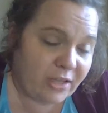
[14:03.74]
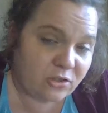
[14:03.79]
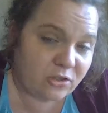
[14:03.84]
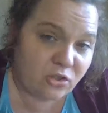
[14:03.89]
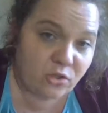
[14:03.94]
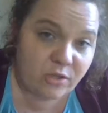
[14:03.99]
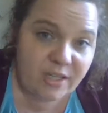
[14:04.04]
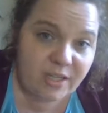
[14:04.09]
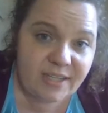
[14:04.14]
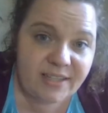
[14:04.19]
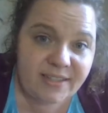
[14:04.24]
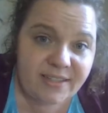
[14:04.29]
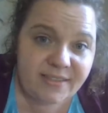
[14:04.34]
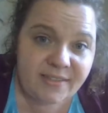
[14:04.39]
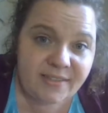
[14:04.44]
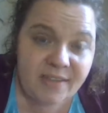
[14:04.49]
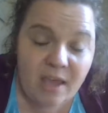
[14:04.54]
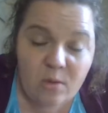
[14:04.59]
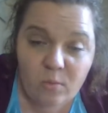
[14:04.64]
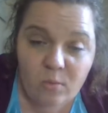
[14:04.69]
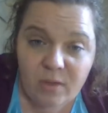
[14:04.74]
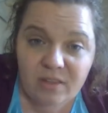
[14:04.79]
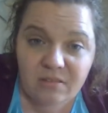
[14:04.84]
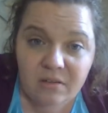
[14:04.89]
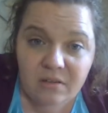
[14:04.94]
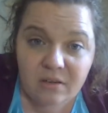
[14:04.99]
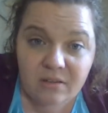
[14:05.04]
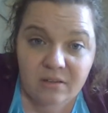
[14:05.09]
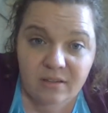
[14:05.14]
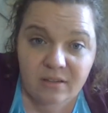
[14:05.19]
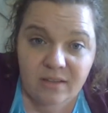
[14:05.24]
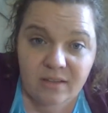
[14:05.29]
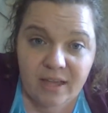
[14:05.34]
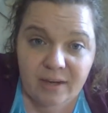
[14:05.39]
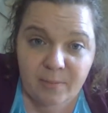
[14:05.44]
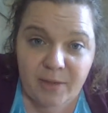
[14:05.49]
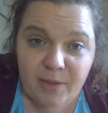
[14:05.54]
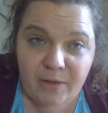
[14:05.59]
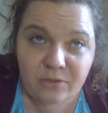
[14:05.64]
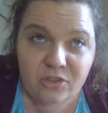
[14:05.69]
Trees. And we learned a lot
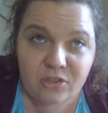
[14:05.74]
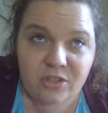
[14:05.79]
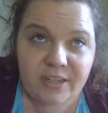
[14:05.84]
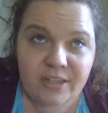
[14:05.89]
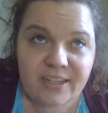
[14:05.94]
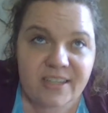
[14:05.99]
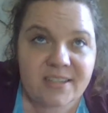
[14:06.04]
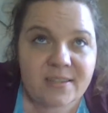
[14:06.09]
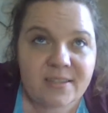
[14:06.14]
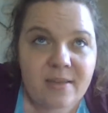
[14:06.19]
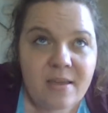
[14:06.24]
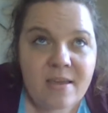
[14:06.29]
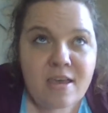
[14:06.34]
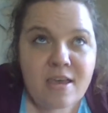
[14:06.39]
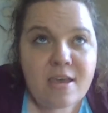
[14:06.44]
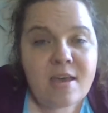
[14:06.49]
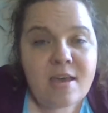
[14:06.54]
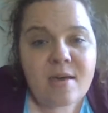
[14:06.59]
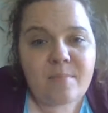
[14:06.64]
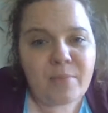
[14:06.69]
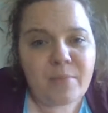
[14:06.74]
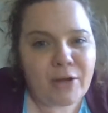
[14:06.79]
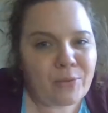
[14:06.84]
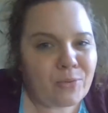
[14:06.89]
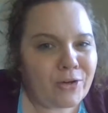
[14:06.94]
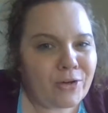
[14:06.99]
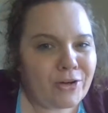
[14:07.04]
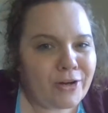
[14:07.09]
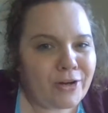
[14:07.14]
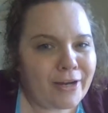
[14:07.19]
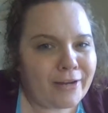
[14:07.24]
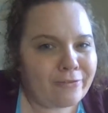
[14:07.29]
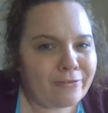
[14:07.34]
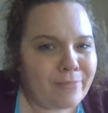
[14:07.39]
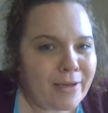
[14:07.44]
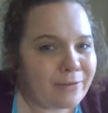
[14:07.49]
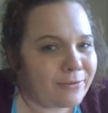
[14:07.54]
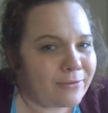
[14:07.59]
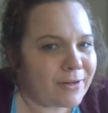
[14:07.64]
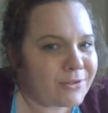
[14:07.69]
about trees. But I'm wondering if
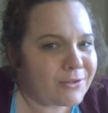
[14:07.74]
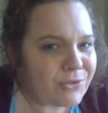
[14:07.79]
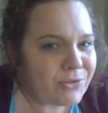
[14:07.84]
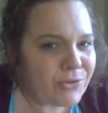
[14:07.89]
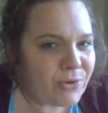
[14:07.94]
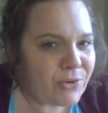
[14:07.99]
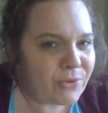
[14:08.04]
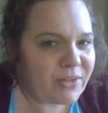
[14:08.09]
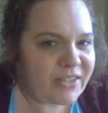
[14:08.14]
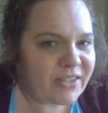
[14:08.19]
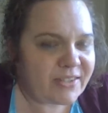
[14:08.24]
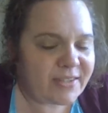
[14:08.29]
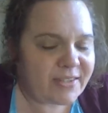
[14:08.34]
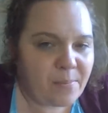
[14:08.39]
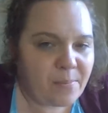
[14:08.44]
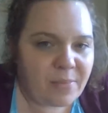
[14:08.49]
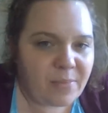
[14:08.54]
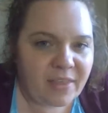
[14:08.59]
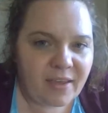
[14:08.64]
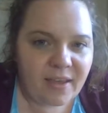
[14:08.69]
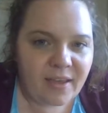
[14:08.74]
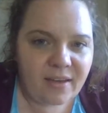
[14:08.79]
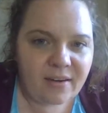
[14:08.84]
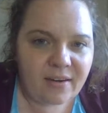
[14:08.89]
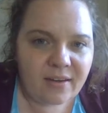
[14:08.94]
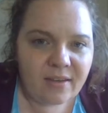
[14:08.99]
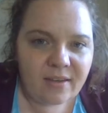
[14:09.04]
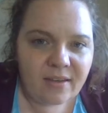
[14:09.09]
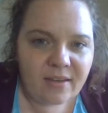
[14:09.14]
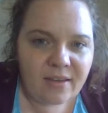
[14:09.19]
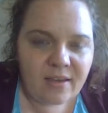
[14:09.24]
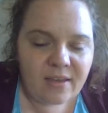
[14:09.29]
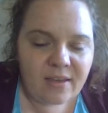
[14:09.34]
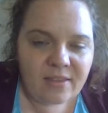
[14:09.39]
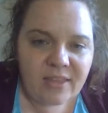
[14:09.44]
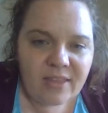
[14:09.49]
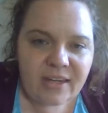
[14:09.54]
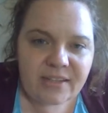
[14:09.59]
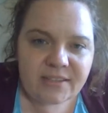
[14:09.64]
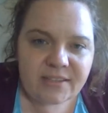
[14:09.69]
my friends noticed something.
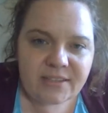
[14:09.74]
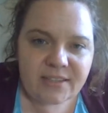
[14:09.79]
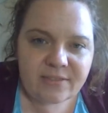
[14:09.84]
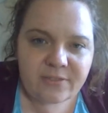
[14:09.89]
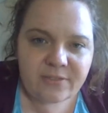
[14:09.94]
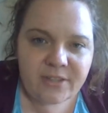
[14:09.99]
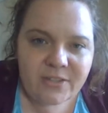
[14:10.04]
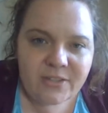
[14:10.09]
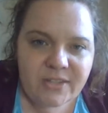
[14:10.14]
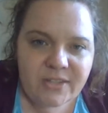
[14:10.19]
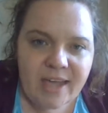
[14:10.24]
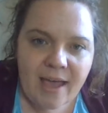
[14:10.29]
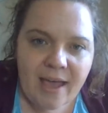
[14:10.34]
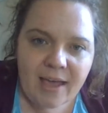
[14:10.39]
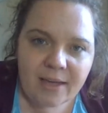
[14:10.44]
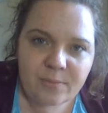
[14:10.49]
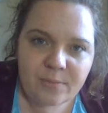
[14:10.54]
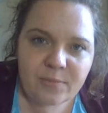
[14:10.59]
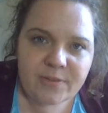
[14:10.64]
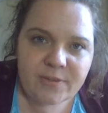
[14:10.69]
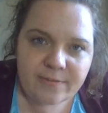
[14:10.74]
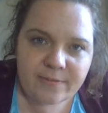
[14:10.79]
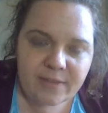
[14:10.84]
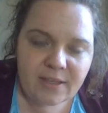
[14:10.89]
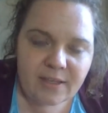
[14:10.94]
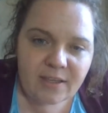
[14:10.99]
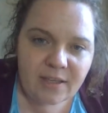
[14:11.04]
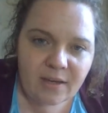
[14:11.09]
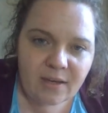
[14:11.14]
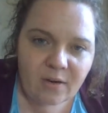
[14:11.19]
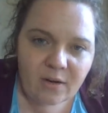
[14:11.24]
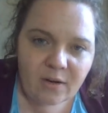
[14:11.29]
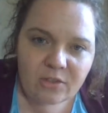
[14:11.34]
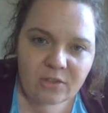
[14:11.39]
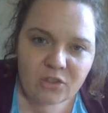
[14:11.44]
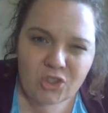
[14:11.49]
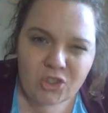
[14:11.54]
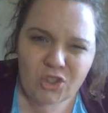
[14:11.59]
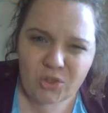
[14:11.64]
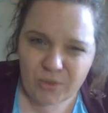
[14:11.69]
That at different times of the year,
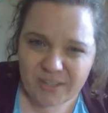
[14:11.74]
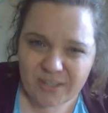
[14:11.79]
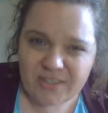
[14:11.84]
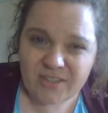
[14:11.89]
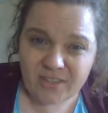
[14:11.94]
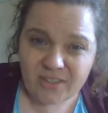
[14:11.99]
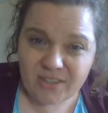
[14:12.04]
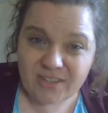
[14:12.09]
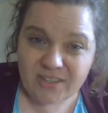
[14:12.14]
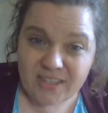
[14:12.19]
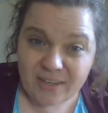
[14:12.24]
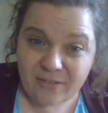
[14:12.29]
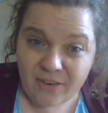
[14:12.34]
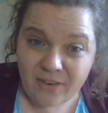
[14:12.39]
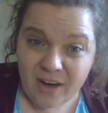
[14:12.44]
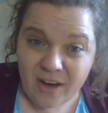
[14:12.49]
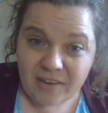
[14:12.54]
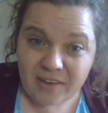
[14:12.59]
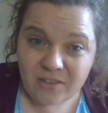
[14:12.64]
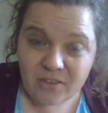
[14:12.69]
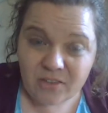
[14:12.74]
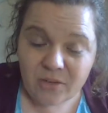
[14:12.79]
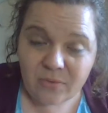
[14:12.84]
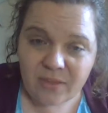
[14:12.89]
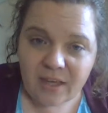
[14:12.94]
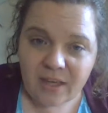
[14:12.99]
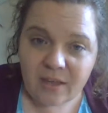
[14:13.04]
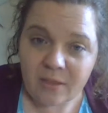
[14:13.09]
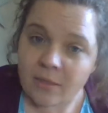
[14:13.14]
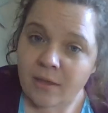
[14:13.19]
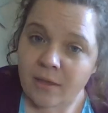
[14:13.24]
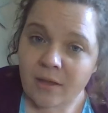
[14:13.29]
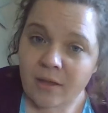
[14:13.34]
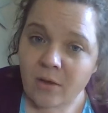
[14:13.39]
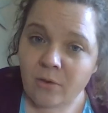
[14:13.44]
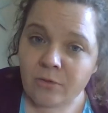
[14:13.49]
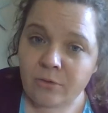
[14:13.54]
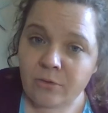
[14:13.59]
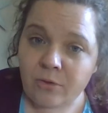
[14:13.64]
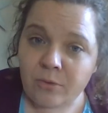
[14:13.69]
trees look different, don't they? They
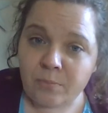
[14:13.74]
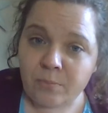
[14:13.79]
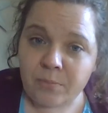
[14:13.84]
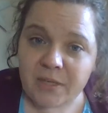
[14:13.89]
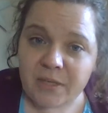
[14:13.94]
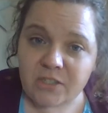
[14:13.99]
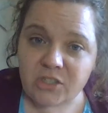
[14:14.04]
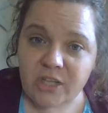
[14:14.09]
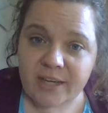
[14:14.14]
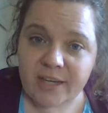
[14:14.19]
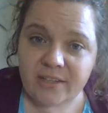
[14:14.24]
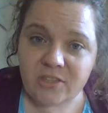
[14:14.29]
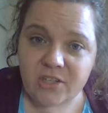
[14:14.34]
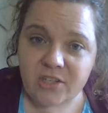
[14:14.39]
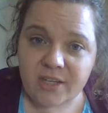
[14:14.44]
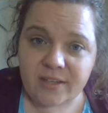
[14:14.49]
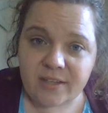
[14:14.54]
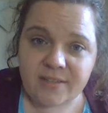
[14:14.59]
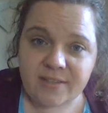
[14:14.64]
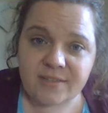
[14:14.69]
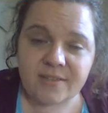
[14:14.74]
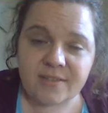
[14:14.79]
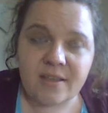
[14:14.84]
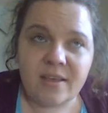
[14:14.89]
go through big changes.